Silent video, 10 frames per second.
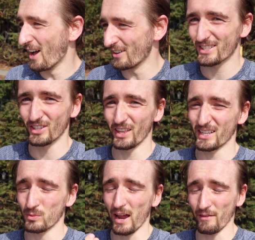So
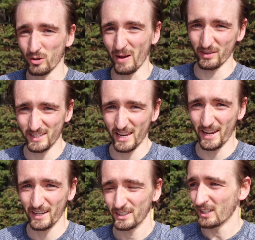that's why I've come out
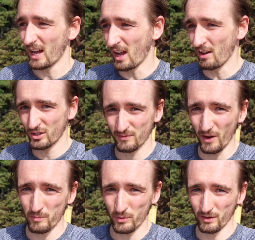today, just
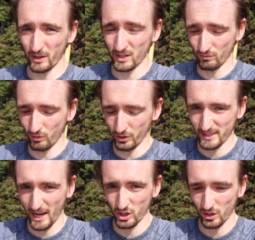very briefly to run the
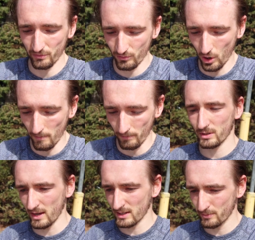section from
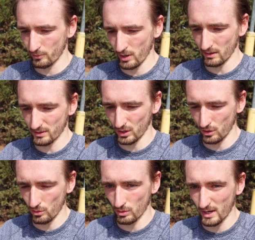Kingsbury
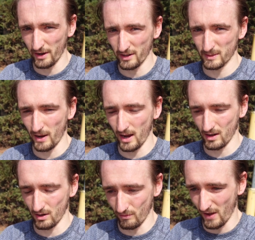to Cannons
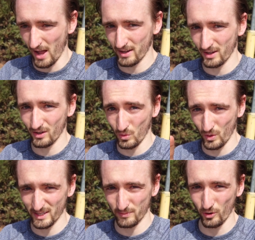Park via
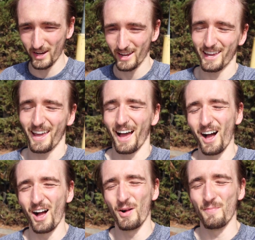Queensbury,
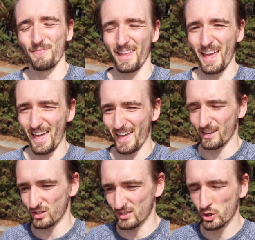and
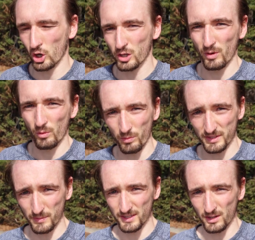just to document what was
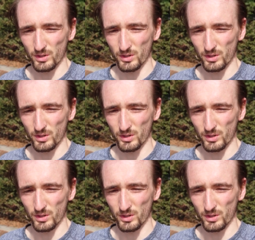missing in